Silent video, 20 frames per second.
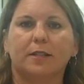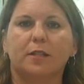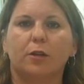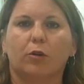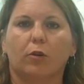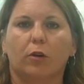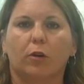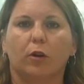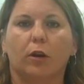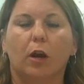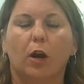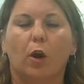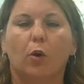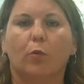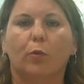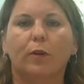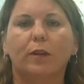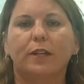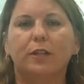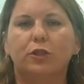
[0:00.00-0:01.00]
there are
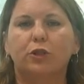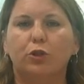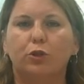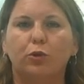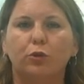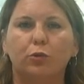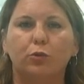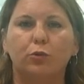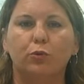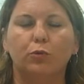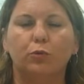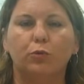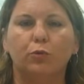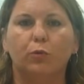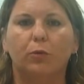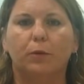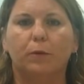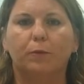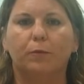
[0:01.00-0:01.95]
really two